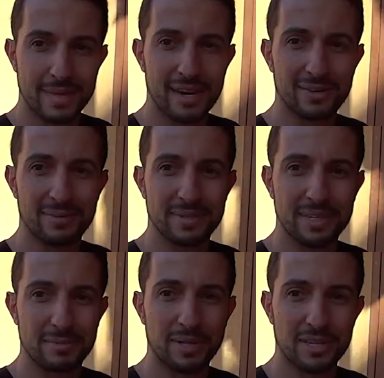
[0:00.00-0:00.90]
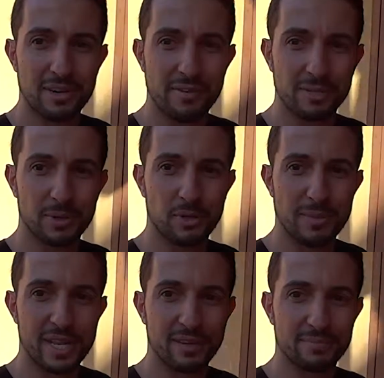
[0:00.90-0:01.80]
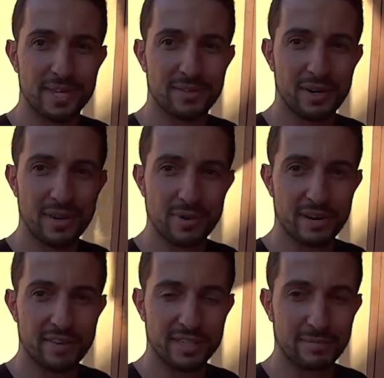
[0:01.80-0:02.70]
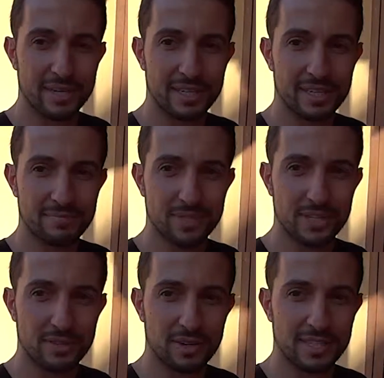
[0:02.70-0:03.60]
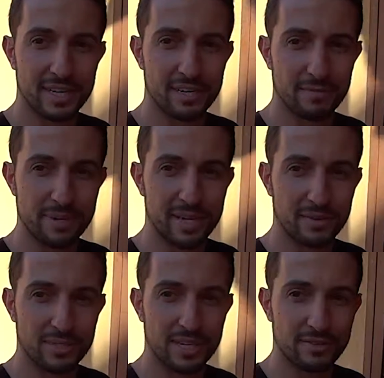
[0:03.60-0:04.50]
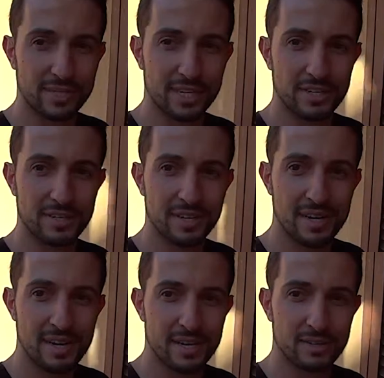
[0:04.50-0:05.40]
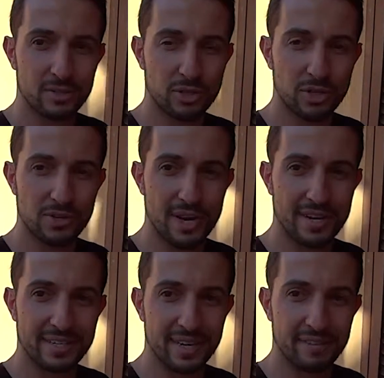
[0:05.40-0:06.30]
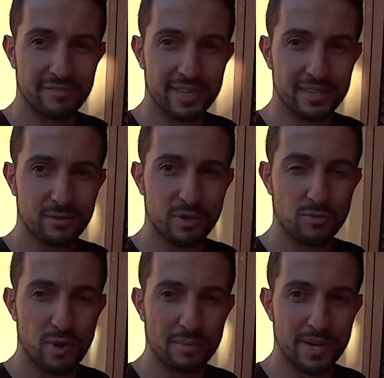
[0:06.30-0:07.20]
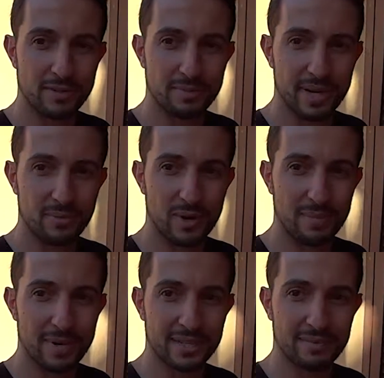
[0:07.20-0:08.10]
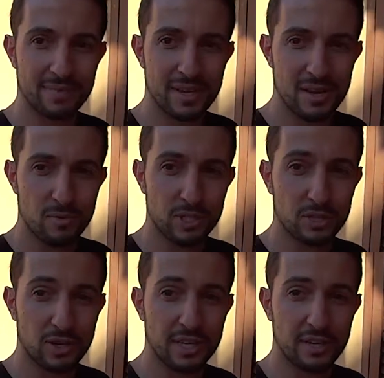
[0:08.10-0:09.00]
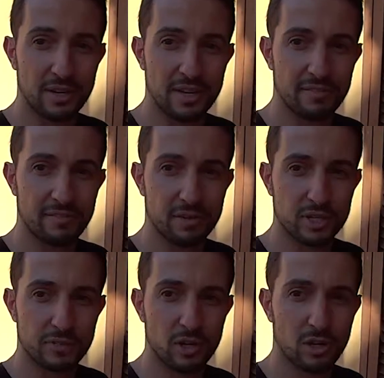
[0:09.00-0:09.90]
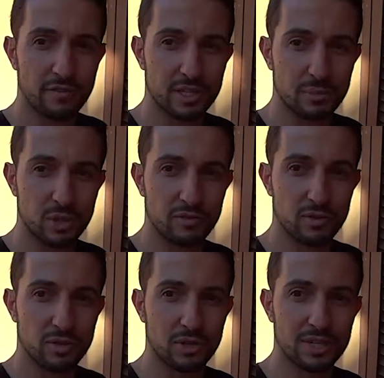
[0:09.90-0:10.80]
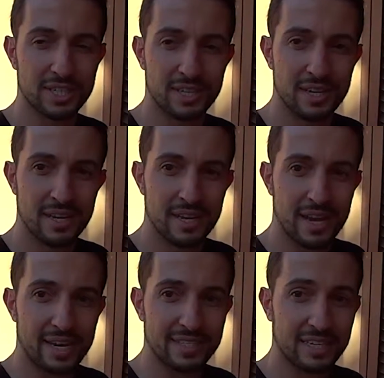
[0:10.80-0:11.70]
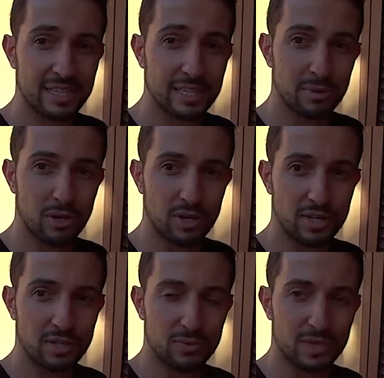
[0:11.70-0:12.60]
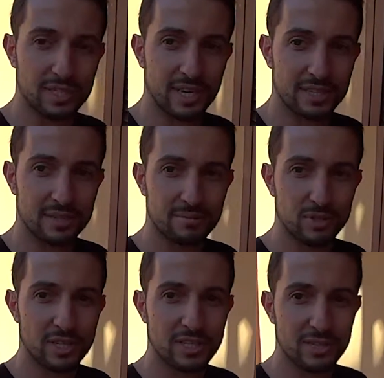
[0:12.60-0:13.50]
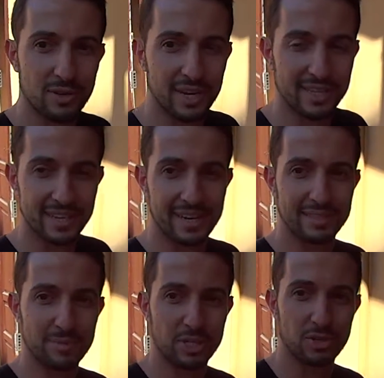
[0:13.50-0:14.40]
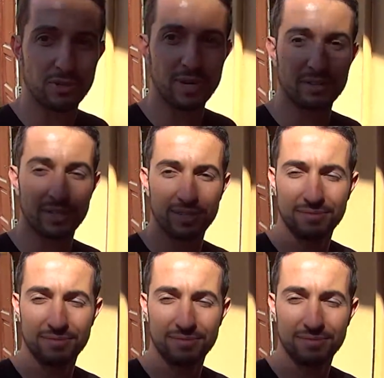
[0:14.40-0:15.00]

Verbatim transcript: Hello, this is Matteo from Spotahome Milano, and today we are in via San Martini, just on the side of Milano Central Station, in order to show you an entire flat with one bedroom and one bathroom, which is located on the first floor of this beautiful court, and it's accessible only through the stairs. So let's just go ahead and let me show you around.